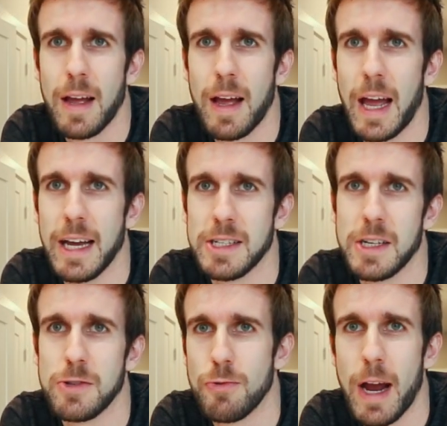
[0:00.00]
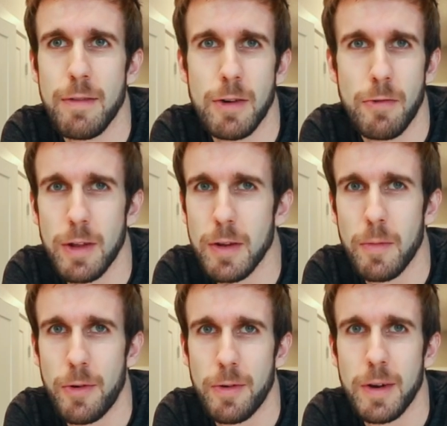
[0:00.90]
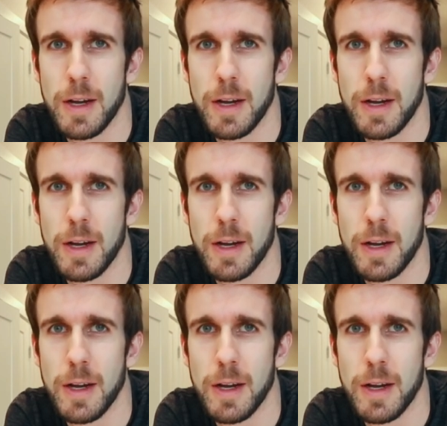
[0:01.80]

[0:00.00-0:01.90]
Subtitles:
has a driving rhythm or